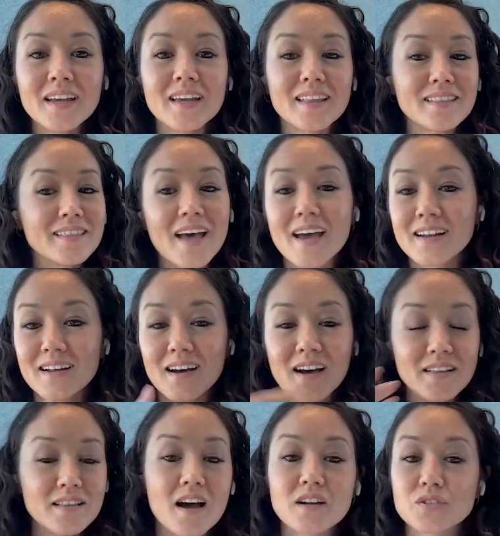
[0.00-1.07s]
And that
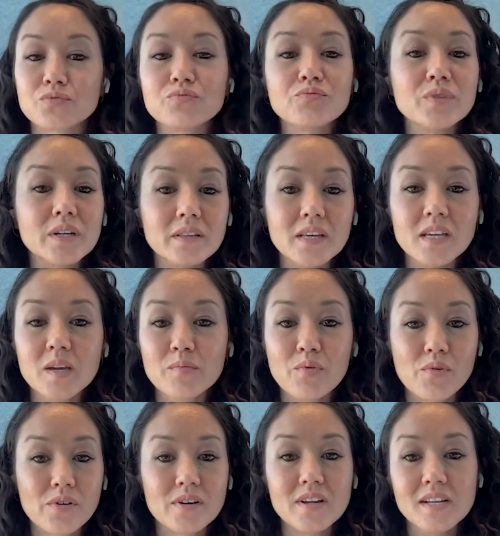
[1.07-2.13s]
unlocks really
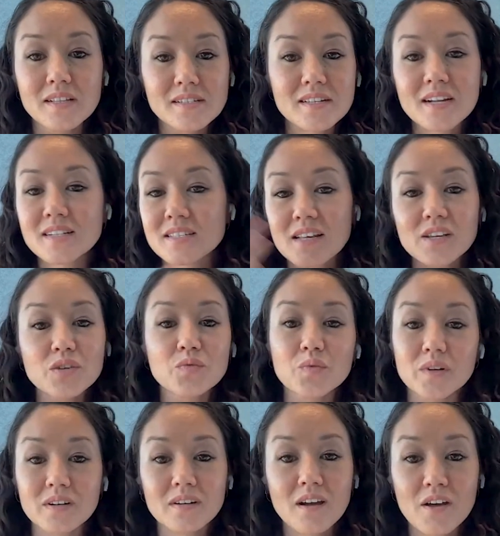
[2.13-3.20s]
important insights that you
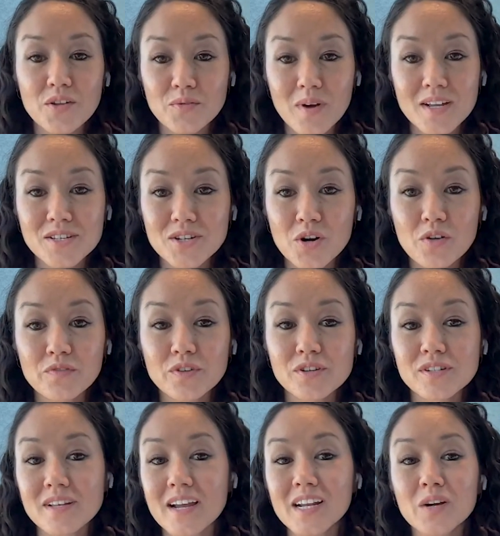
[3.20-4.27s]
wouldn't otherwise know if
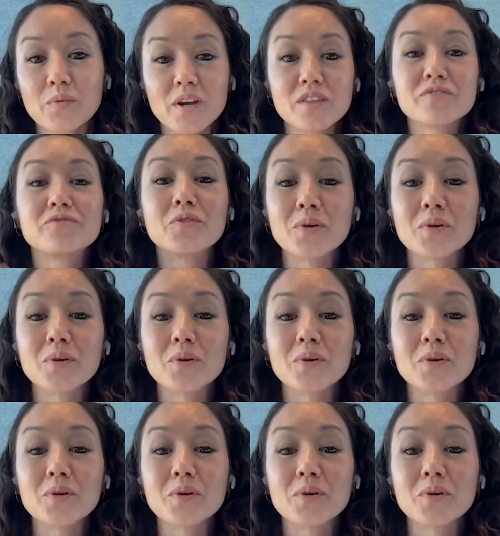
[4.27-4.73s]
you're designing with.